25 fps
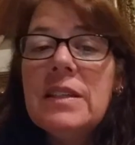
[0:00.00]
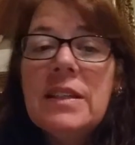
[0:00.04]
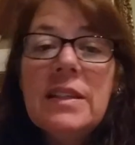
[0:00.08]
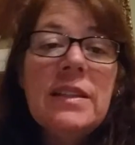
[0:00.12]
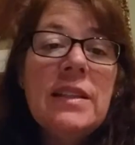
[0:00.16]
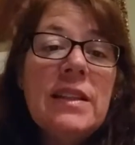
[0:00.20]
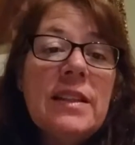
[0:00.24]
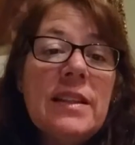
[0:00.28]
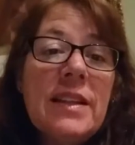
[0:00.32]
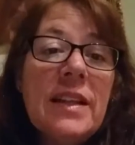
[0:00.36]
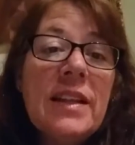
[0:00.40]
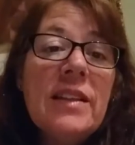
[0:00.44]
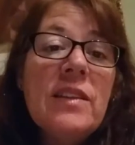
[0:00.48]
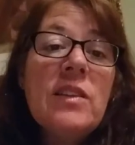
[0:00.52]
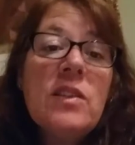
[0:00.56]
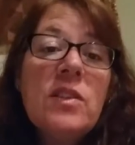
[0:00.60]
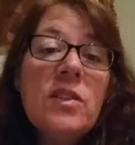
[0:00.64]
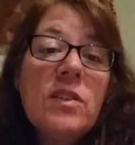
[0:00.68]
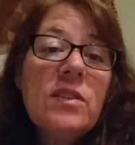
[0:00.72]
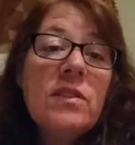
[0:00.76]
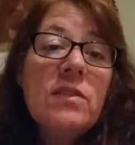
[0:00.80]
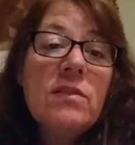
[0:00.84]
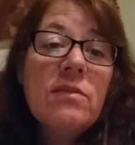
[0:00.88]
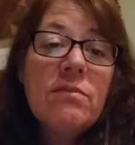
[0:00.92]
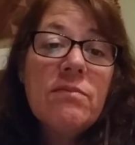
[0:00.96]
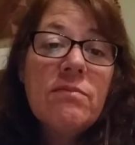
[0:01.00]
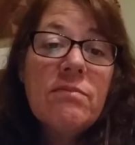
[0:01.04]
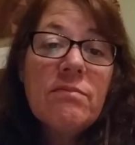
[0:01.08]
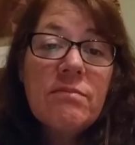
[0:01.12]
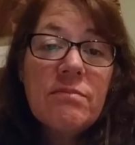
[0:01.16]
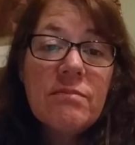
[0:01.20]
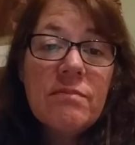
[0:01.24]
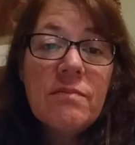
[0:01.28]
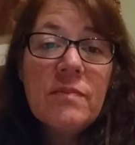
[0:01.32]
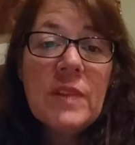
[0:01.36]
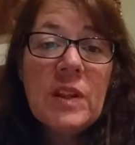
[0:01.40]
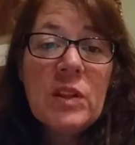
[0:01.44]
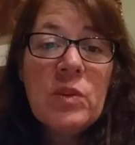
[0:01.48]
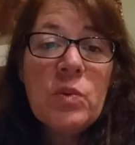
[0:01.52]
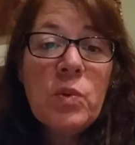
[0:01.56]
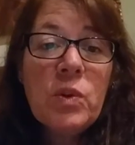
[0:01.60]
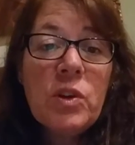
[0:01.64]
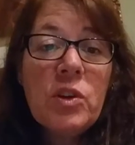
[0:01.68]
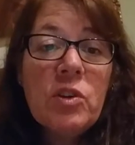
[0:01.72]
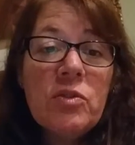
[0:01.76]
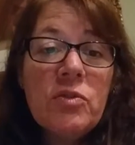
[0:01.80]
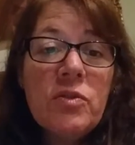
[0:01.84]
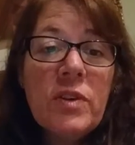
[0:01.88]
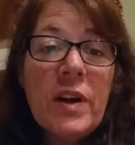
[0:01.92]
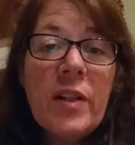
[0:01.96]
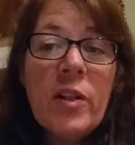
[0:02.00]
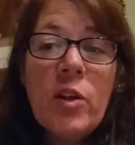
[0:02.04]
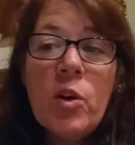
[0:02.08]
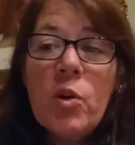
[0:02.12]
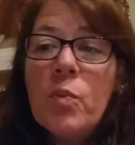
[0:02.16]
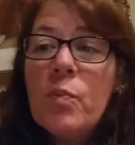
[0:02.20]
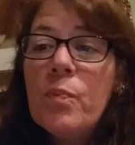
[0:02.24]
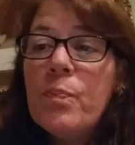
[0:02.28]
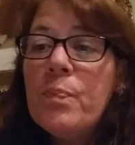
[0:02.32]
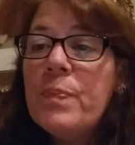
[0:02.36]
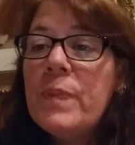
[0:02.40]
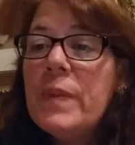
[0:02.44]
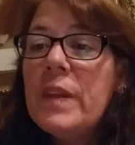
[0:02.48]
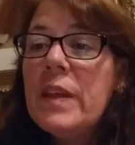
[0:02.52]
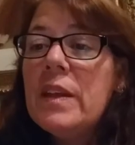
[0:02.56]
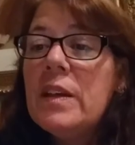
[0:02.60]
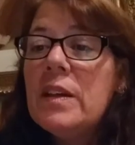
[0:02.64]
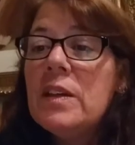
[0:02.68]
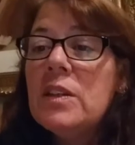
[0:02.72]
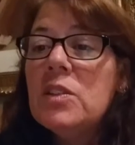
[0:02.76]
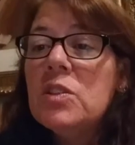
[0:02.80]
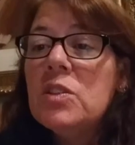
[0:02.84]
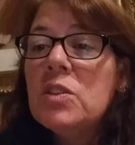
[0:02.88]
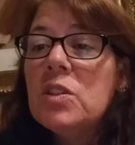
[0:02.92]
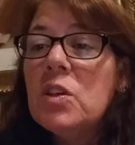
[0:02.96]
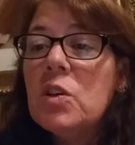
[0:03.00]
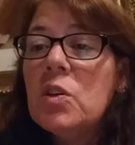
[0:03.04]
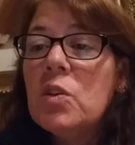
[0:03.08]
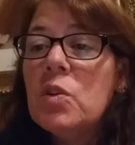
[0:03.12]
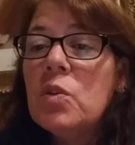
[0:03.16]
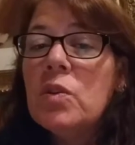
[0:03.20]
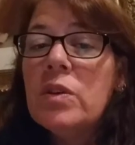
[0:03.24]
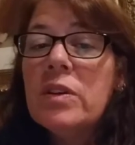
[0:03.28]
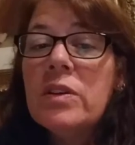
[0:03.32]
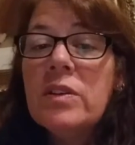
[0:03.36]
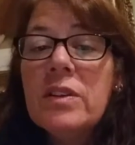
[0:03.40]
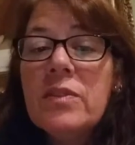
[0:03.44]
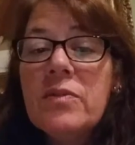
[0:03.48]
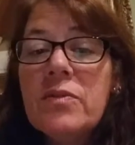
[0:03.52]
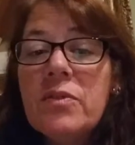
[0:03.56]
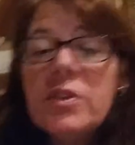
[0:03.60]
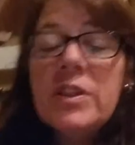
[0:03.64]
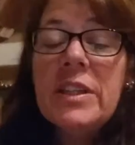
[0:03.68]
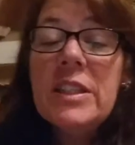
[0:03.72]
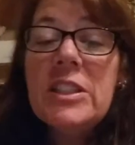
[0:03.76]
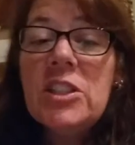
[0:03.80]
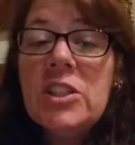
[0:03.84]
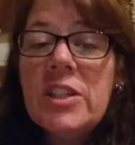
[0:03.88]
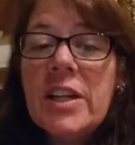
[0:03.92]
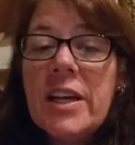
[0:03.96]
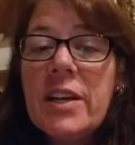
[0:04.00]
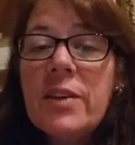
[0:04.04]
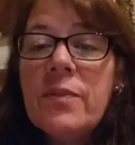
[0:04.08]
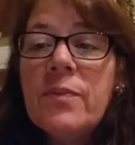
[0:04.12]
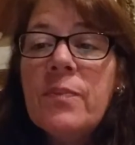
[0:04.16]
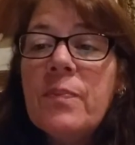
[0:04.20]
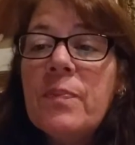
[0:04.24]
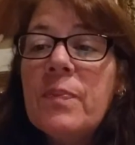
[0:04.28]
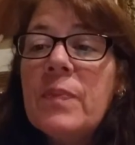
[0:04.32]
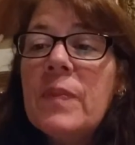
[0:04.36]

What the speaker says: then that's what you'll follow. So, and for each day.